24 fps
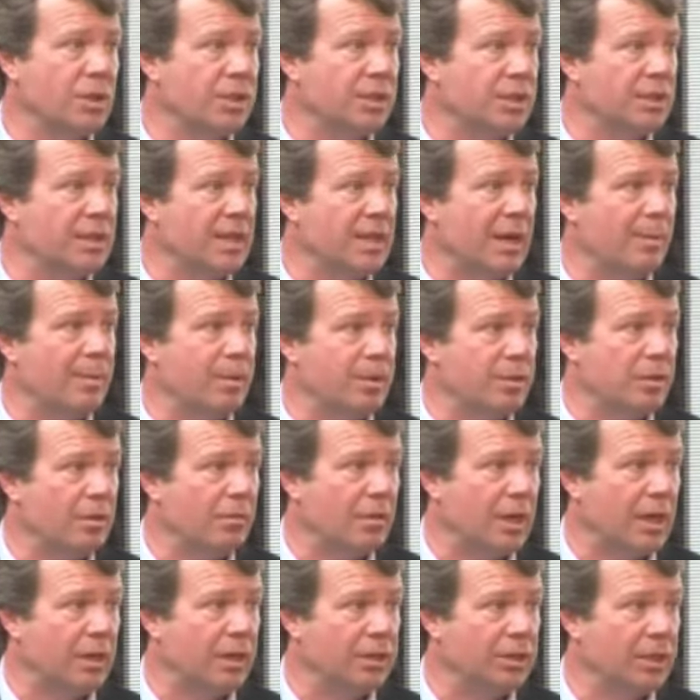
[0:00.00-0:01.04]
which is the Amazon
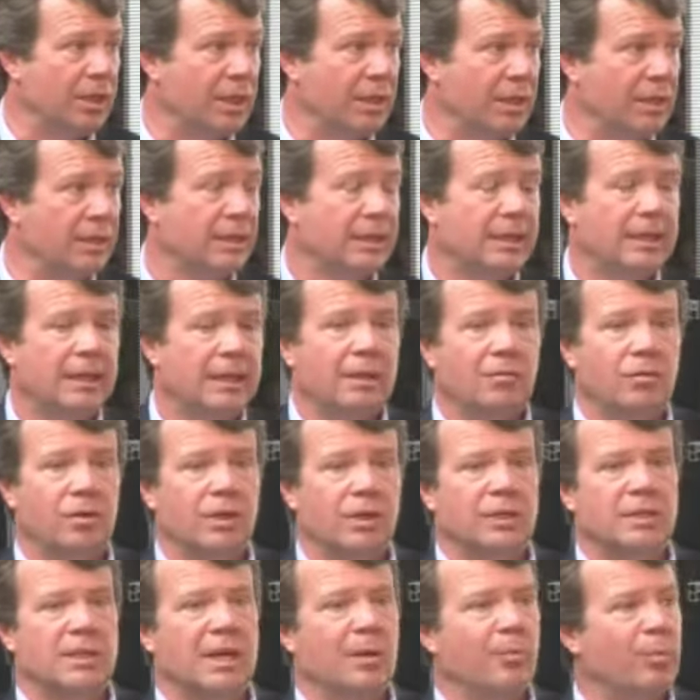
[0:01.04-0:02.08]
of Russia.
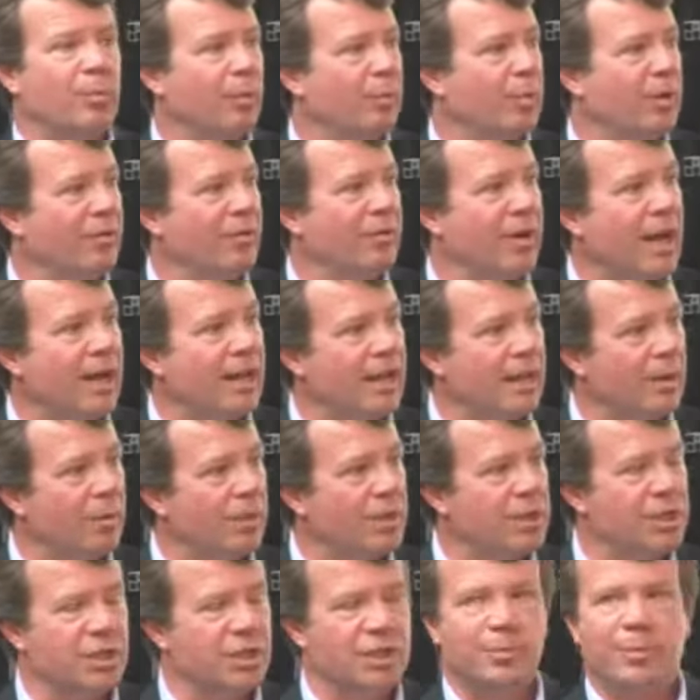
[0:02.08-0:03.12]
For example,
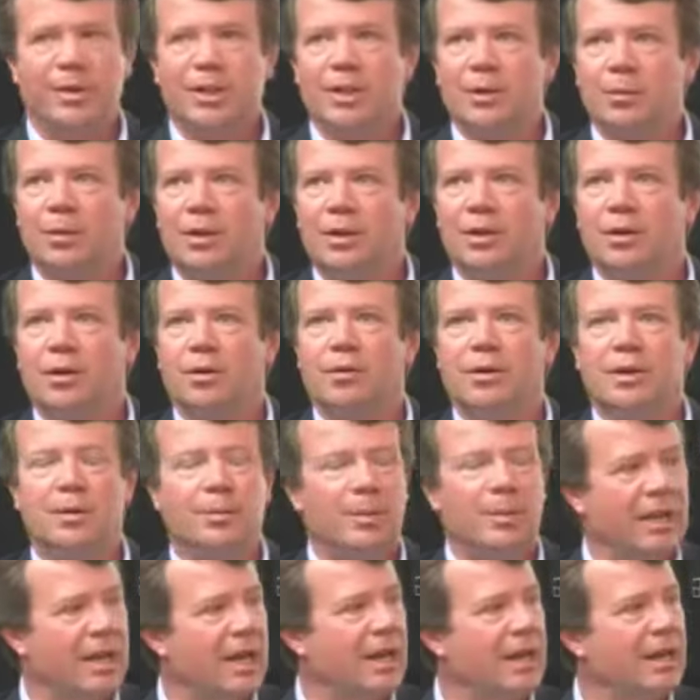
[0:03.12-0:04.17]
Privalia, which is pretty well known
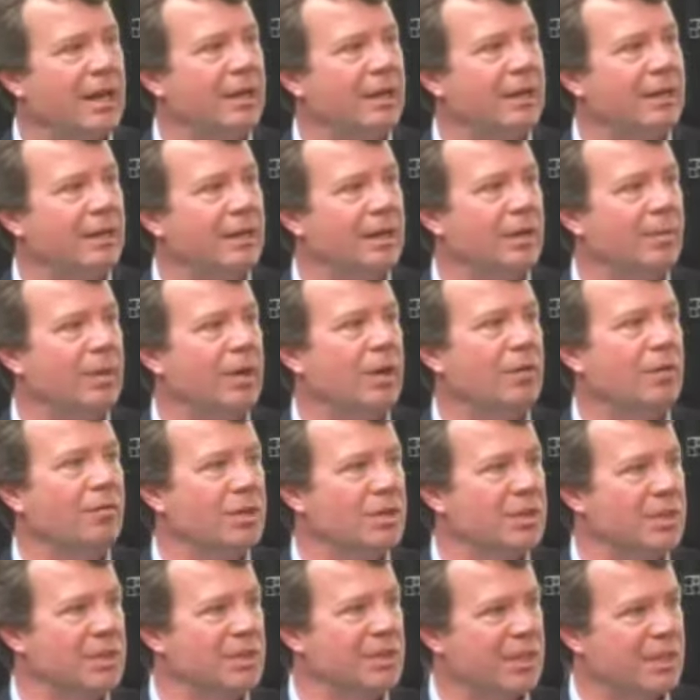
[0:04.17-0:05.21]
in Milan, but
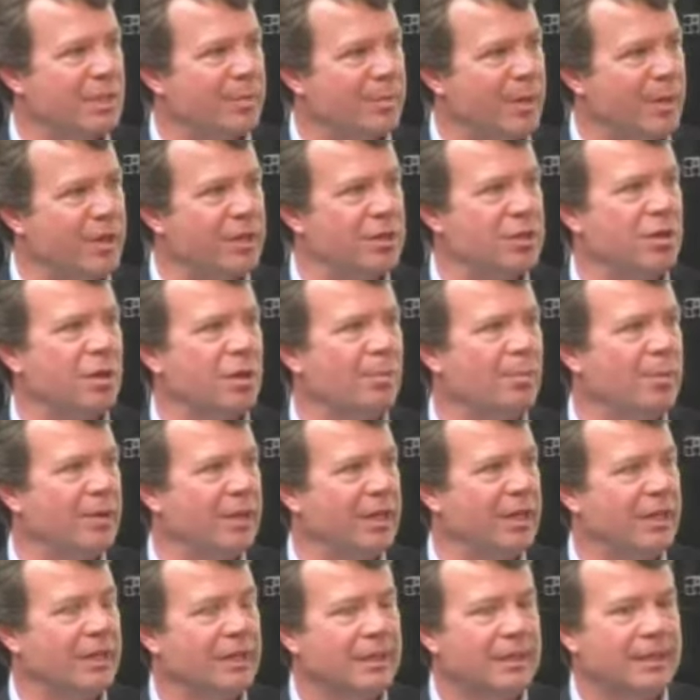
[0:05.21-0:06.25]
obviously is a Spanish
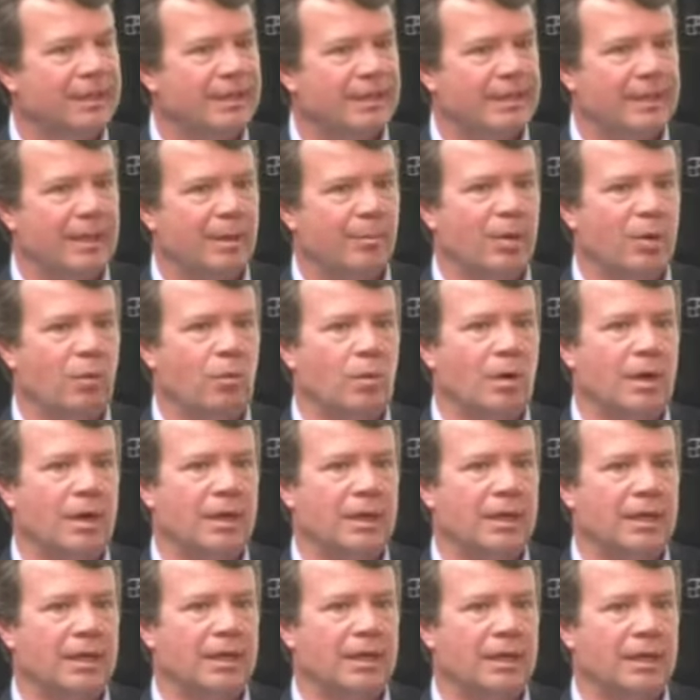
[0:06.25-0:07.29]
company, number
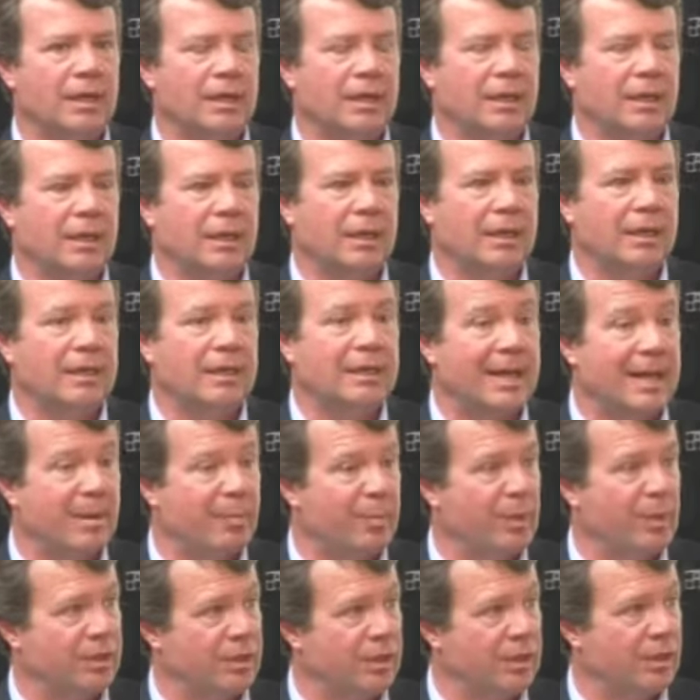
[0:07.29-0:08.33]
one in
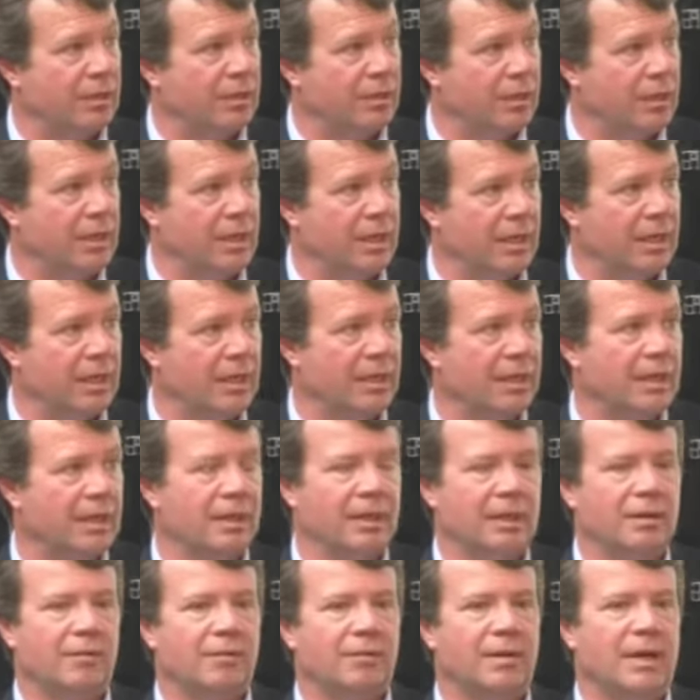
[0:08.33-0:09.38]
that particularly
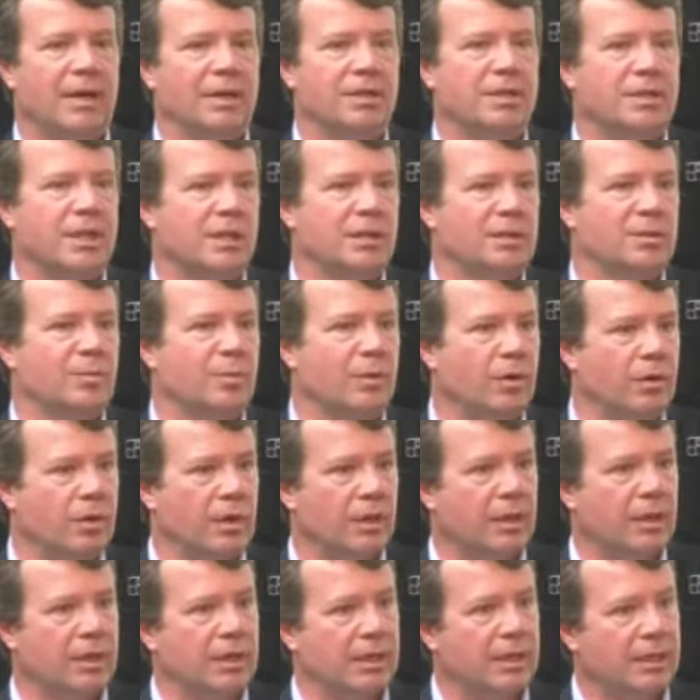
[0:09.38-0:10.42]
flash sales
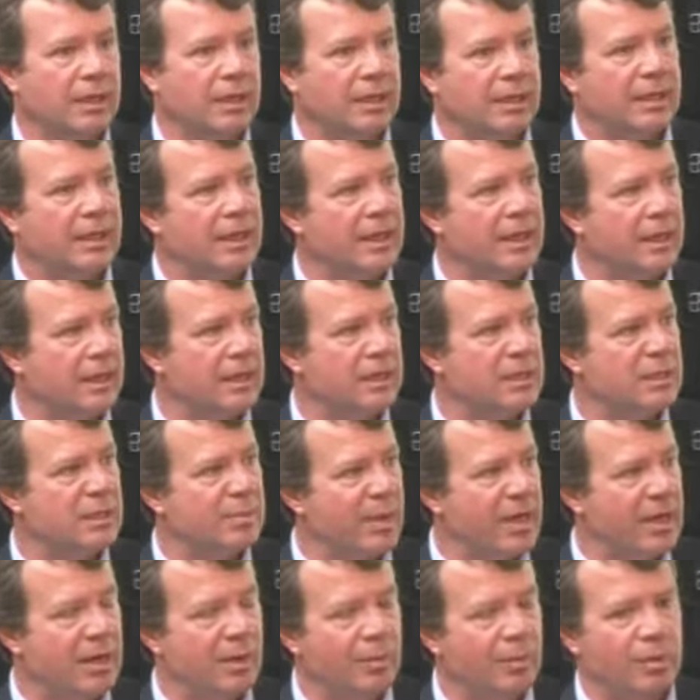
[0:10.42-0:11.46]
model in Italy,
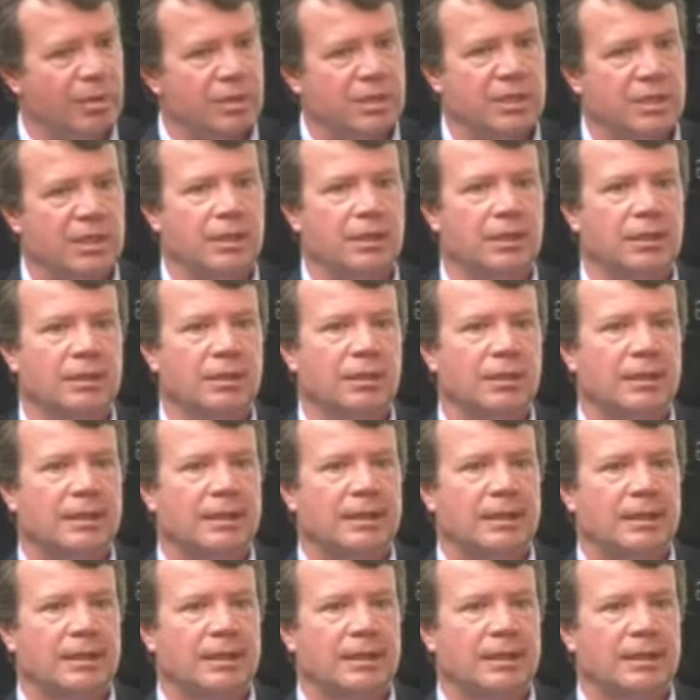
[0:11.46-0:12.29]
Spain, and Brazil.